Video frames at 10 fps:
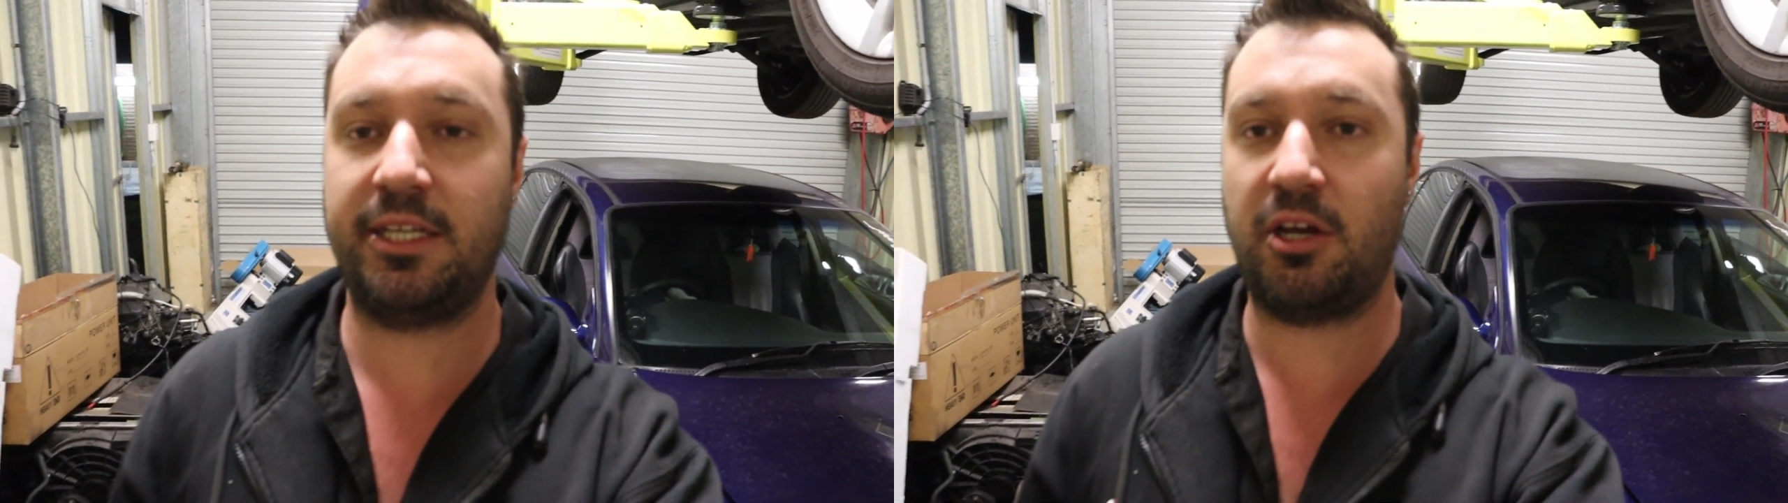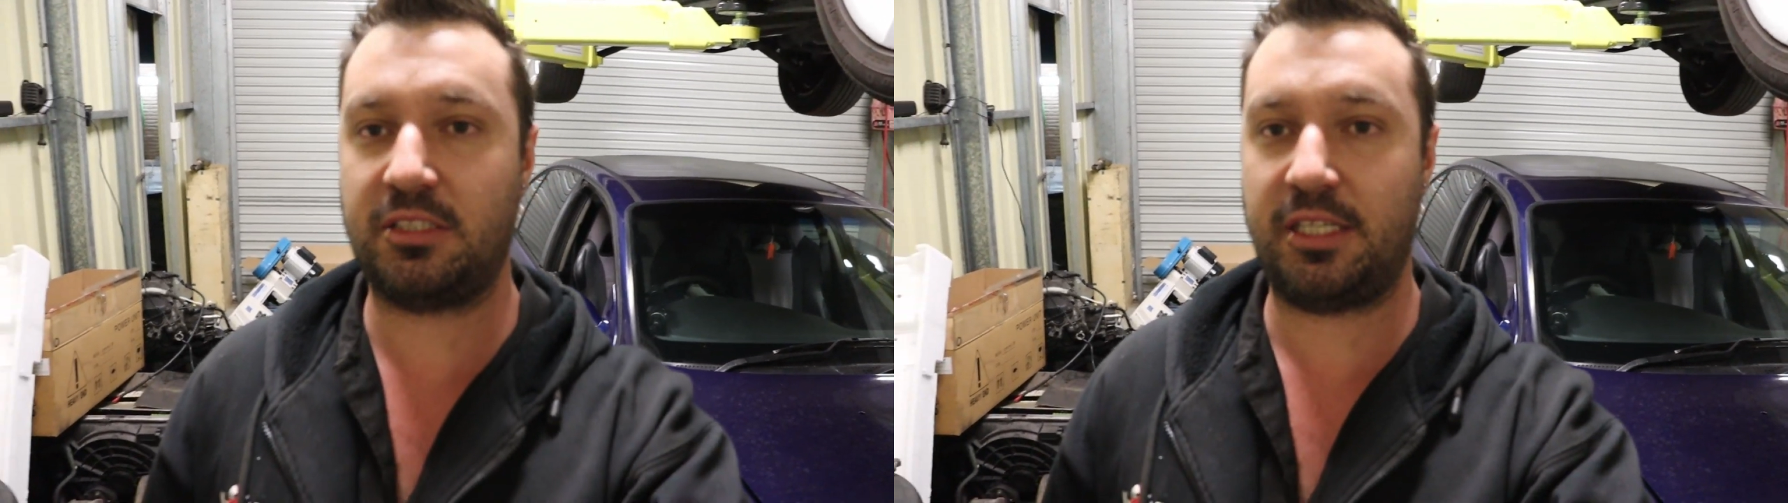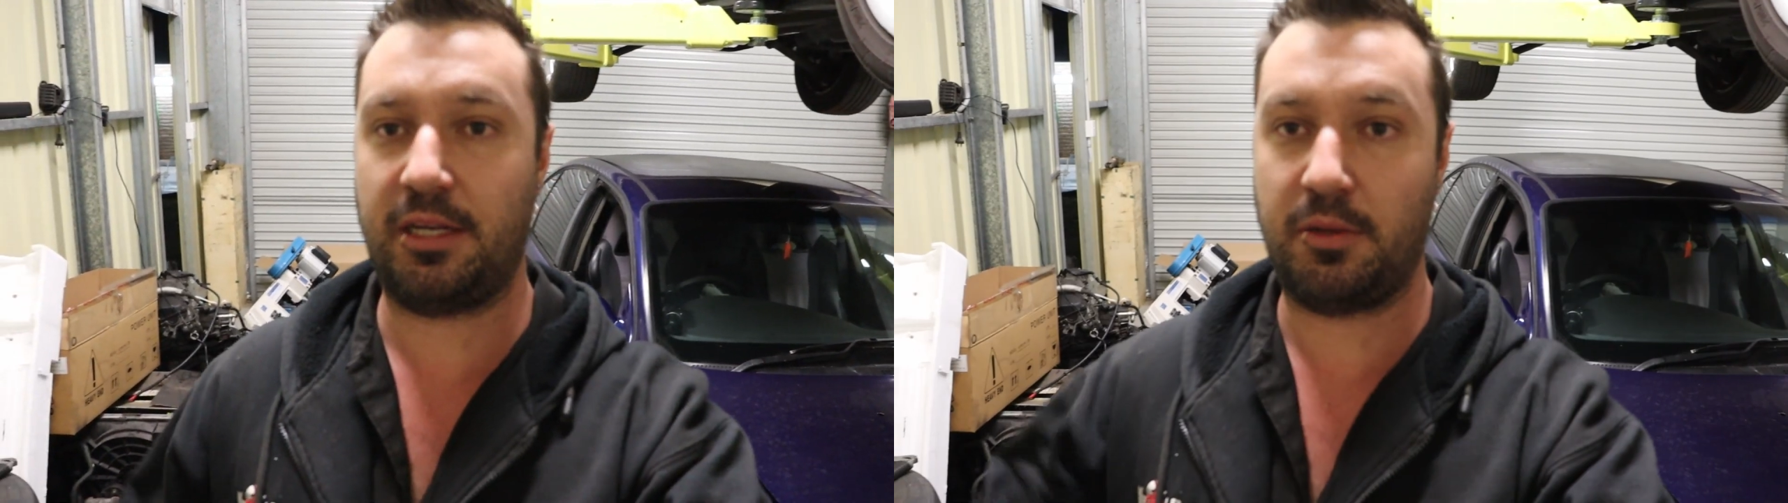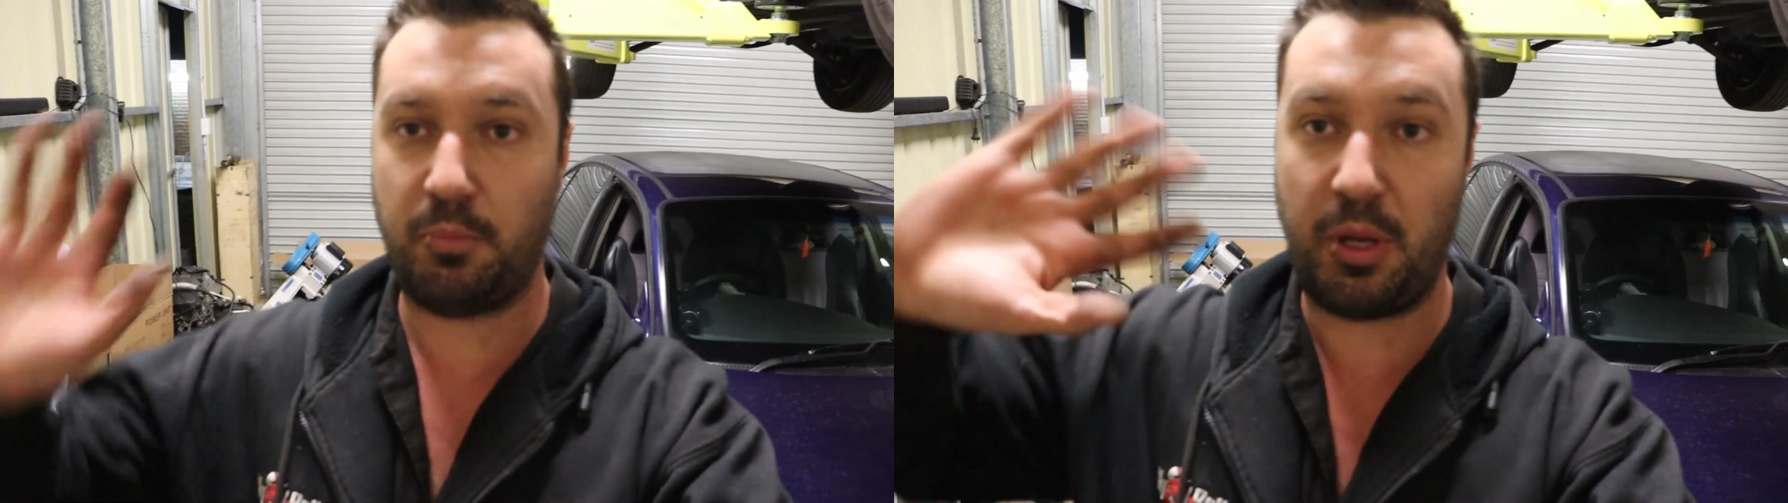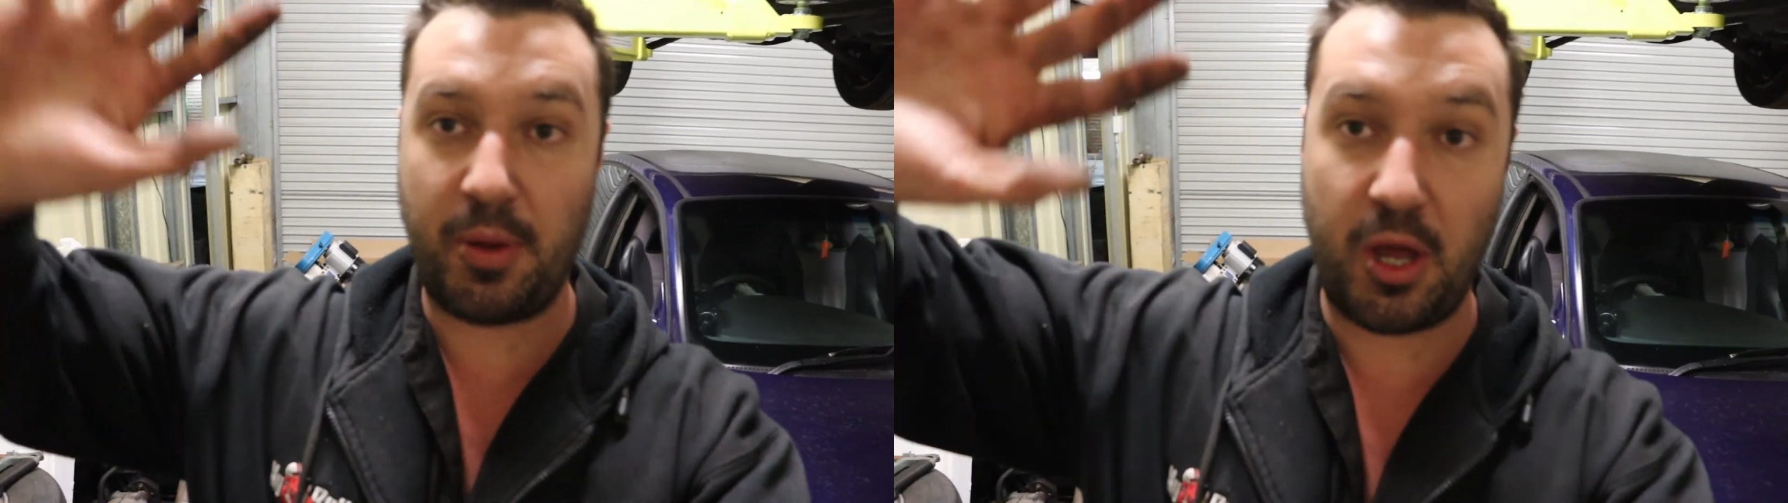you guys then.
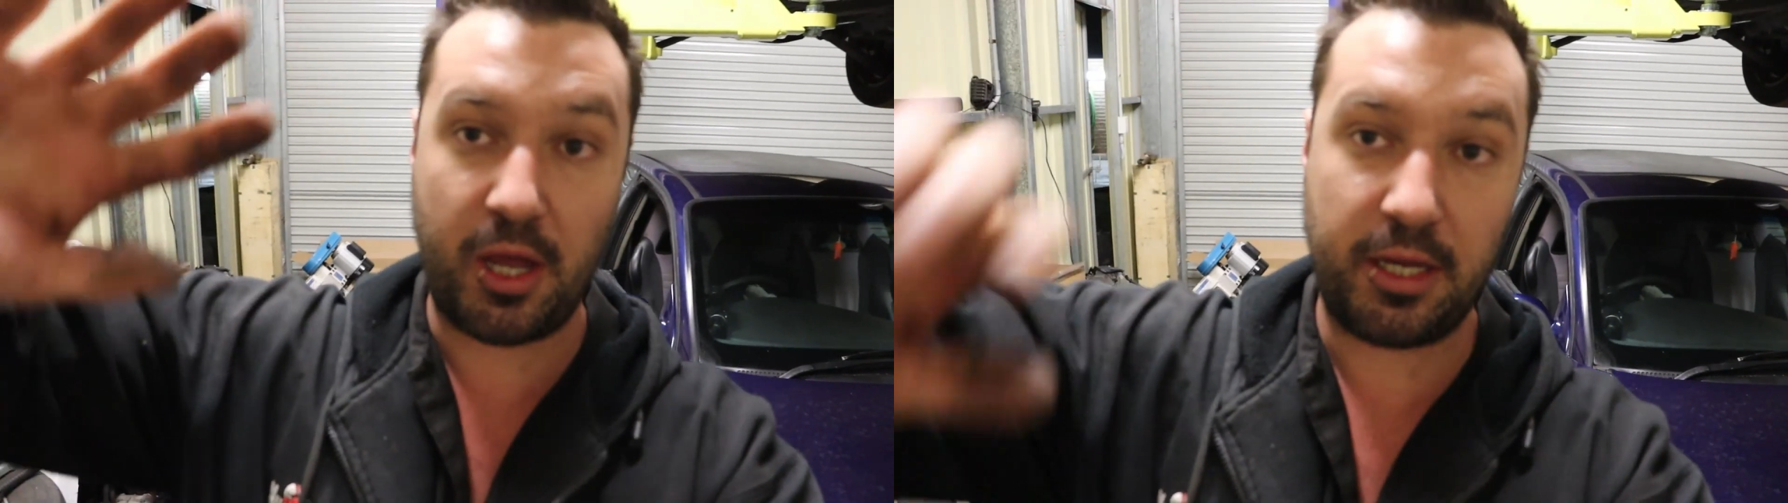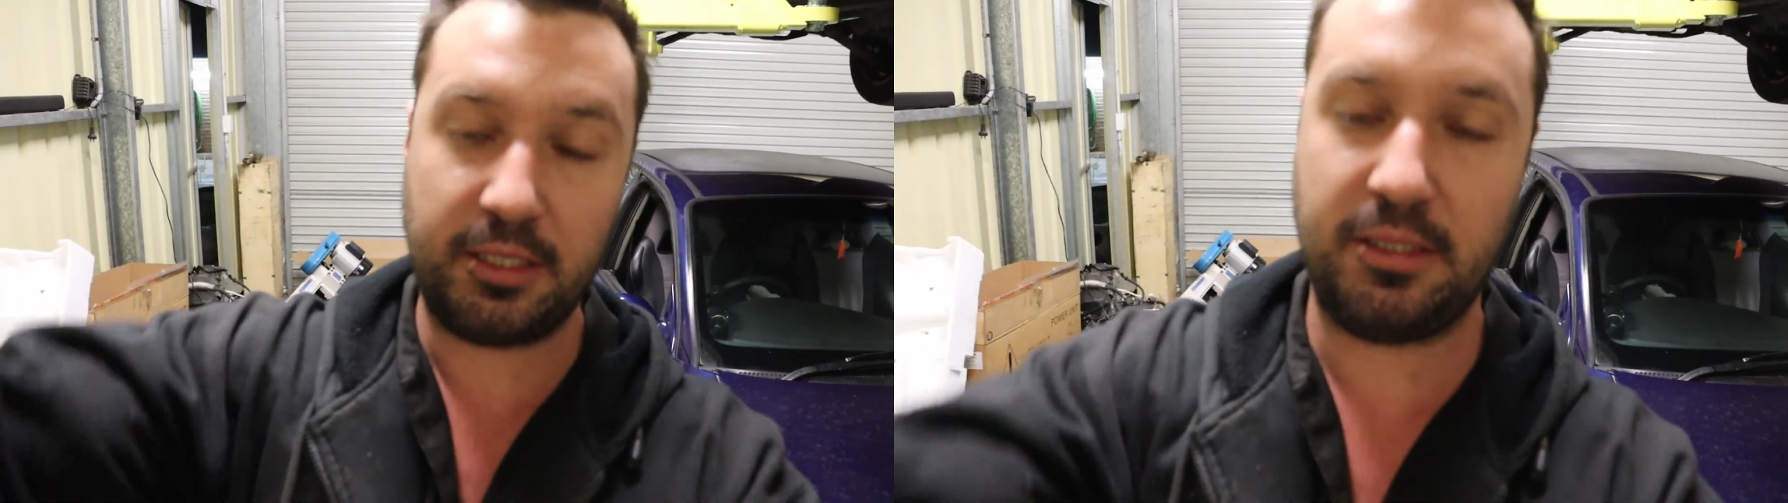Bye bye.